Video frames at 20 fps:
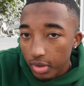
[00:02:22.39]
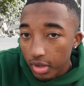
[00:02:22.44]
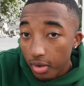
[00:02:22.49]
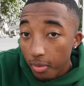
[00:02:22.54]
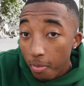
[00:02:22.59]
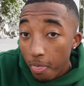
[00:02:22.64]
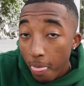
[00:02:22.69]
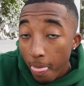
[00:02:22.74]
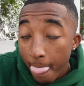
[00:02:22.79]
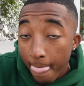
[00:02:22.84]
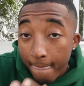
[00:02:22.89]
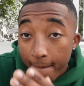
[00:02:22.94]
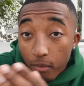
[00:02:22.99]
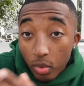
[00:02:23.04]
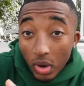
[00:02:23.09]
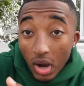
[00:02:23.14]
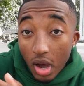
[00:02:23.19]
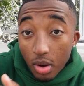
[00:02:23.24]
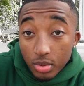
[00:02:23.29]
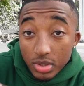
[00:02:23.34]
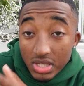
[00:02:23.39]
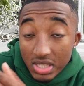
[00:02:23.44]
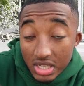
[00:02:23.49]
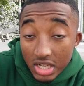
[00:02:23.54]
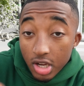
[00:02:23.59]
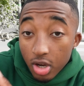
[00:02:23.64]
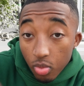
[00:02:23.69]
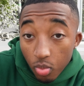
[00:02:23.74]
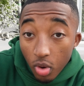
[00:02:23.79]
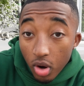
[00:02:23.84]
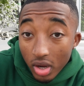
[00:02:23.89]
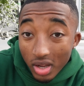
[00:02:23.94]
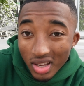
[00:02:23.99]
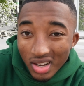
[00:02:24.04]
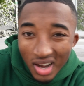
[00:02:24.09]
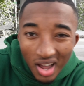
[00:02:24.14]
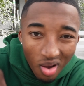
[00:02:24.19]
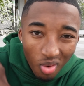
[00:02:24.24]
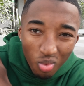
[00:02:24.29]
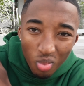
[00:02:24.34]
But when I was in here
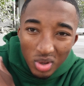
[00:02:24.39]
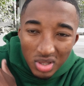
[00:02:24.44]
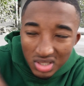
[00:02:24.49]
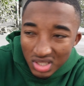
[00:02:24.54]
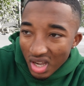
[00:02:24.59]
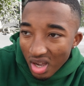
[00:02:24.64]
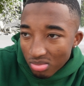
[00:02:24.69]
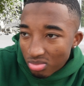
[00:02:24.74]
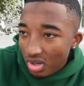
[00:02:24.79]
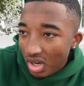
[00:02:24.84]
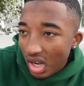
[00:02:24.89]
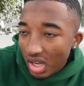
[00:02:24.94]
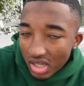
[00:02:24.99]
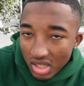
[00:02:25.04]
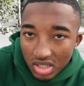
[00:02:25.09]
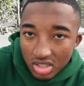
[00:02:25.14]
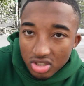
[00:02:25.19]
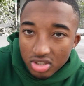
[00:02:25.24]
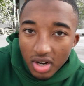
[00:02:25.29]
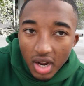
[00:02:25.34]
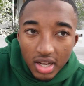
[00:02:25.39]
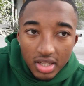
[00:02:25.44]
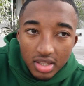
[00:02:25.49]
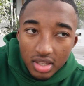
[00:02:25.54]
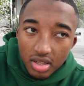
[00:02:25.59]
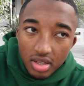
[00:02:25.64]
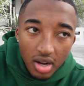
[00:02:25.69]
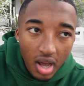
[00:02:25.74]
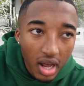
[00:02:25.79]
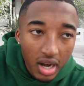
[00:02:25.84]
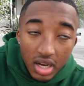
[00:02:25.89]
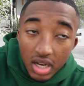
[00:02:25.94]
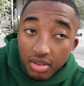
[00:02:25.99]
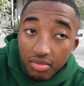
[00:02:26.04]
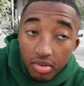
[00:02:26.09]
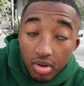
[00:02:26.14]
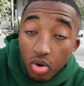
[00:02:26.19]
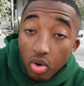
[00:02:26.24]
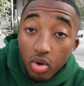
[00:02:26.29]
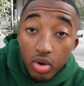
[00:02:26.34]
working, not one time did I get distracted. I didn't
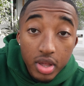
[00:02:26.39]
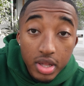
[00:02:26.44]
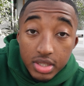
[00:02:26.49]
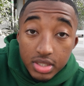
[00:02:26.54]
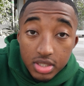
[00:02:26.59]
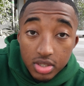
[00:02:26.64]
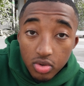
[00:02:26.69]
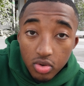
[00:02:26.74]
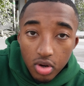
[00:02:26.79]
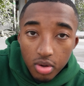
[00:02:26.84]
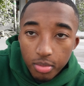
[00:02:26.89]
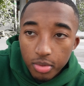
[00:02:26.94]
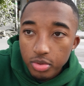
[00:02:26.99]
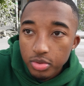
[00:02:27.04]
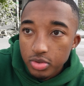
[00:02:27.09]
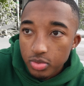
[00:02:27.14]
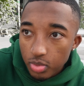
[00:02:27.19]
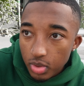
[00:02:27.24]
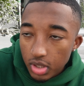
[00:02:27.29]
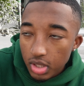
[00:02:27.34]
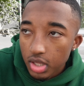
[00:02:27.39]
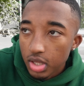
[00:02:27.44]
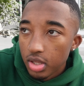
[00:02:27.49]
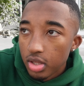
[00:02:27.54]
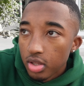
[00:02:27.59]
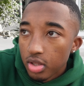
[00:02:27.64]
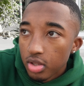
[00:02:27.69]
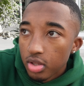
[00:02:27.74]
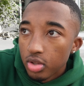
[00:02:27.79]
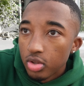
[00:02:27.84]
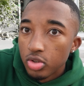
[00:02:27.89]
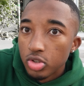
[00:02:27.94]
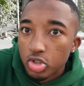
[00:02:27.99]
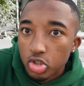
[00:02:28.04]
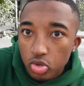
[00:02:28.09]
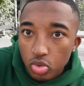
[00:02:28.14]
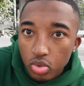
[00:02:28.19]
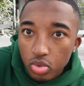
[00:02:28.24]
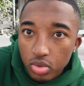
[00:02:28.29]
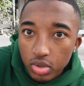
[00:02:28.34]
even go on Instagram. It was really
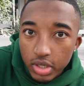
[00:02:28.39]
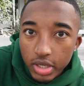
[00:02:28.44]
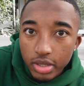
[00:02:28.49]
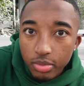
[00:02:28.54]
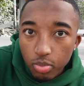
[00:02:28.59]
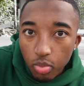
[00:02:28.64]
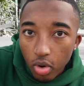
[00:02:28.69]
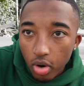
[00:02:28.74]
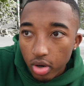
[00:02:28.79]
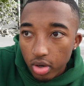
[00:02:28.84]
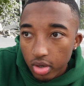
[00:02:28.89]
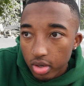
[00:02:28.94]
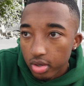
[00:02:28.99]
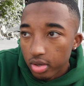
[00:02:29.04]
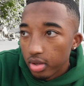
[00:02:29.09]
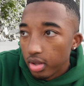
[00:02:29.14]
true, deep work.